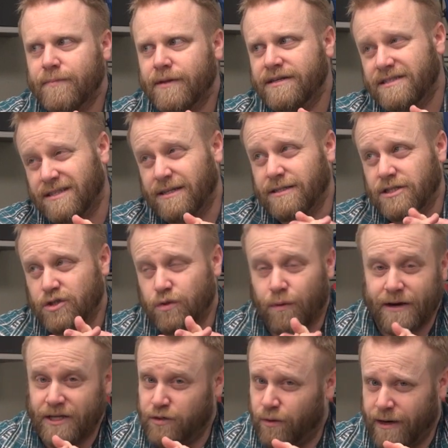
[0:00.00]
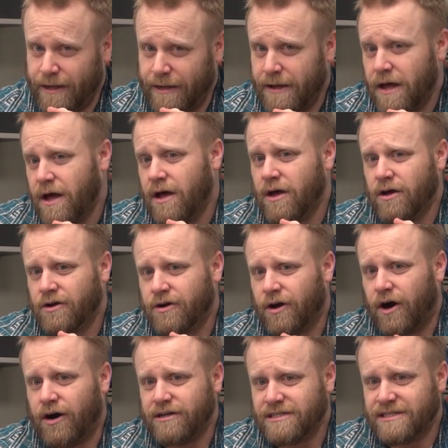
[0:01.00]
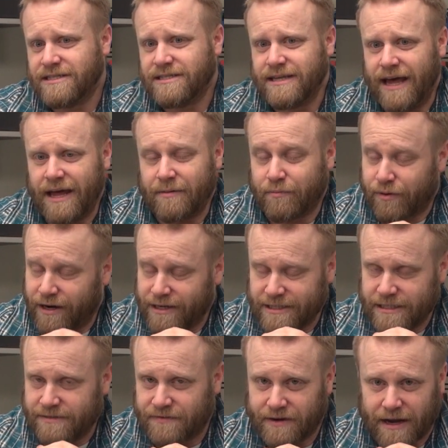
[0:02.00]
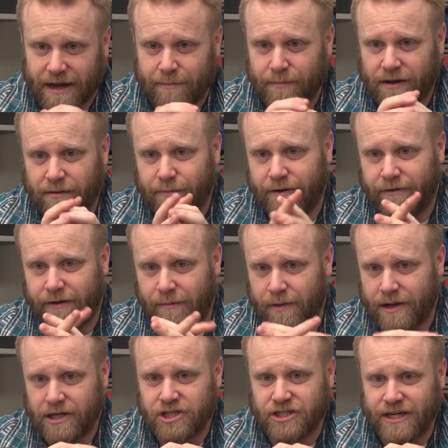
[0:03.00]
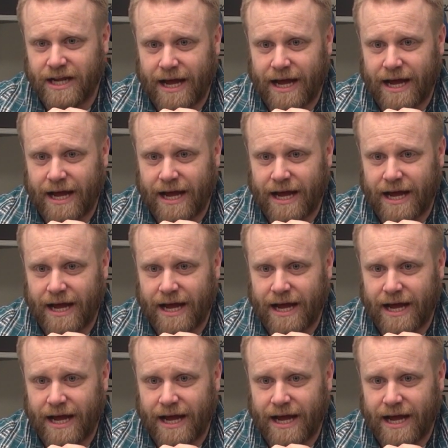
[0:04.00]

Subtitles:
Since 2020, costs and prices for 9mm ammunition